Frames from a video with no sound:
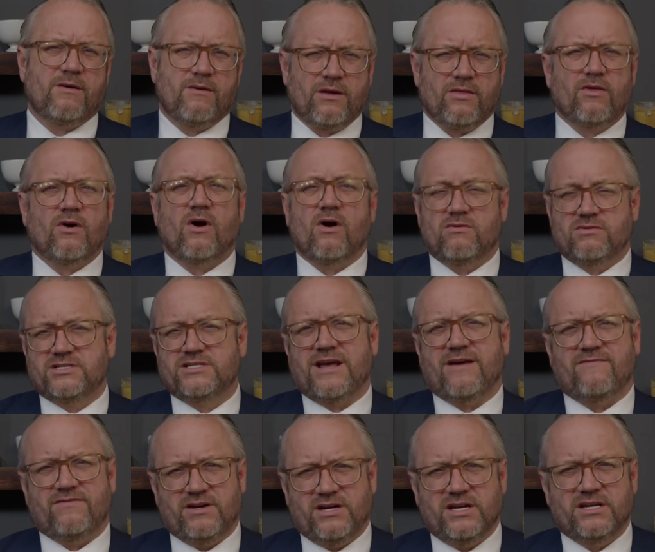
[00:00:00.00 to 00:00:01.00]
around the low
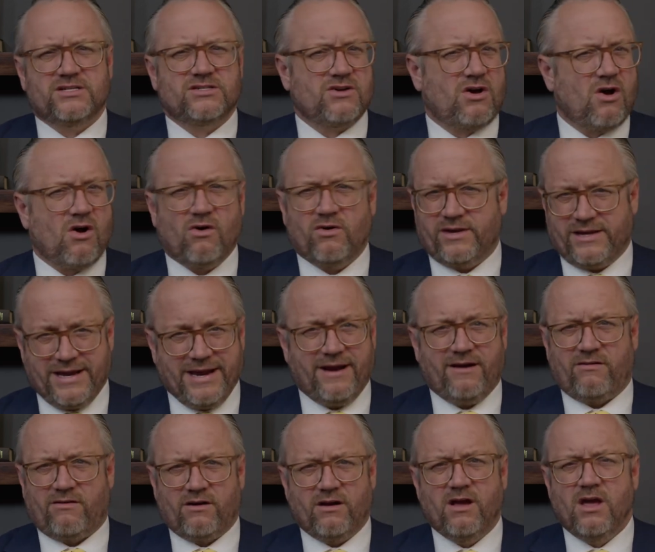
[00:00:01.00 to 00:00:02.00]
seventies all
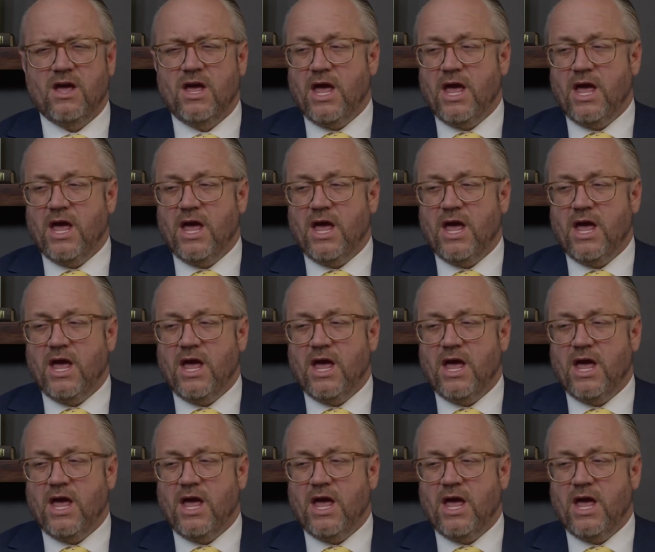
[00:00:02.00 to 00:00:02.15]
year.